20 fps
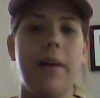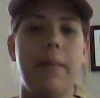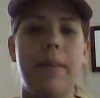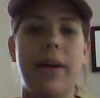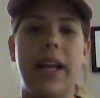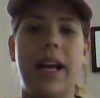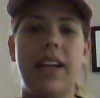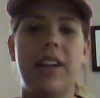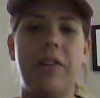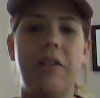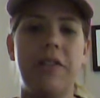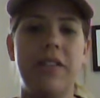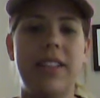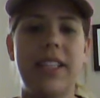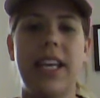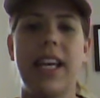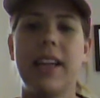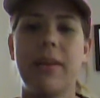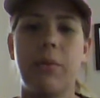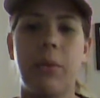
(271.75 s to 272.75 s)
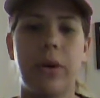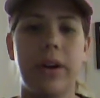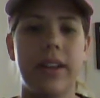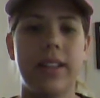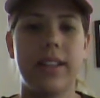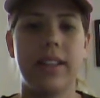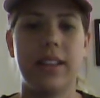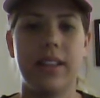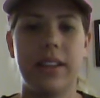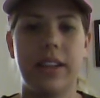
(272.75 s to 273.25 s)
But I don't see it more
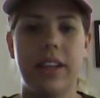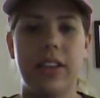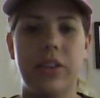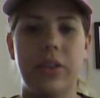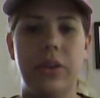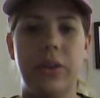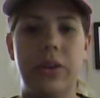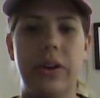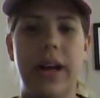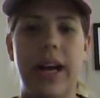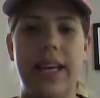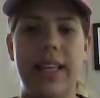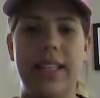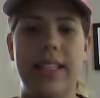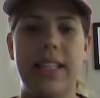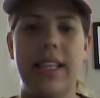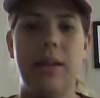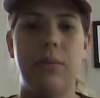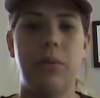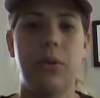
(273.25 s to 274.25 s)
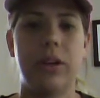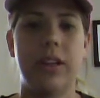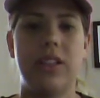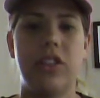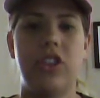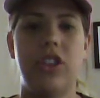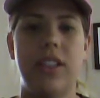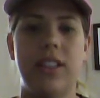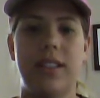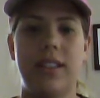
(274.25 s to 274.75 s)
as a learning tool. I see it more
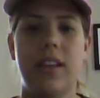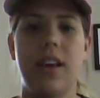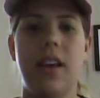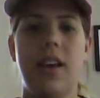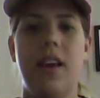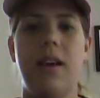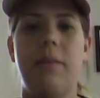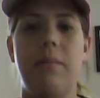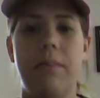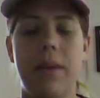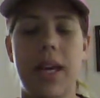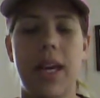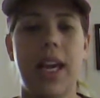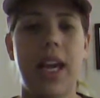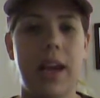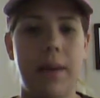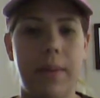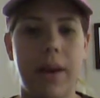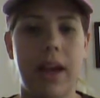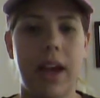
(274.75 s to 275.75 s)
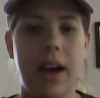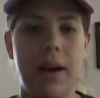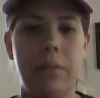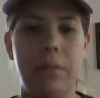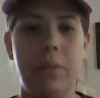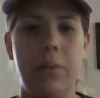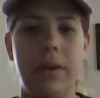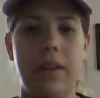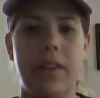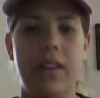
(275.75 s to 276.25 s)
as just me keeping
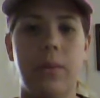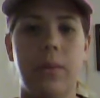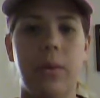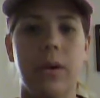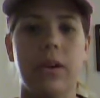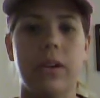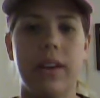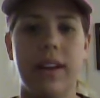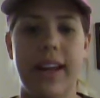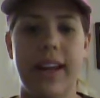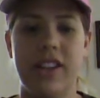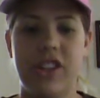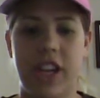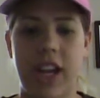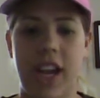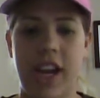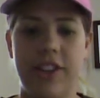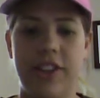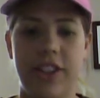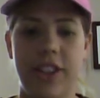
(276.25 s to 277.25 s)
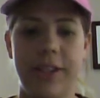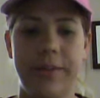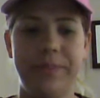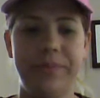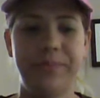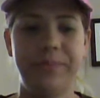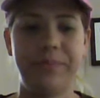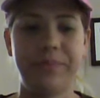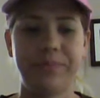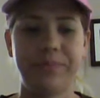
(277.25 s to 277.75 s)
up with the world in education.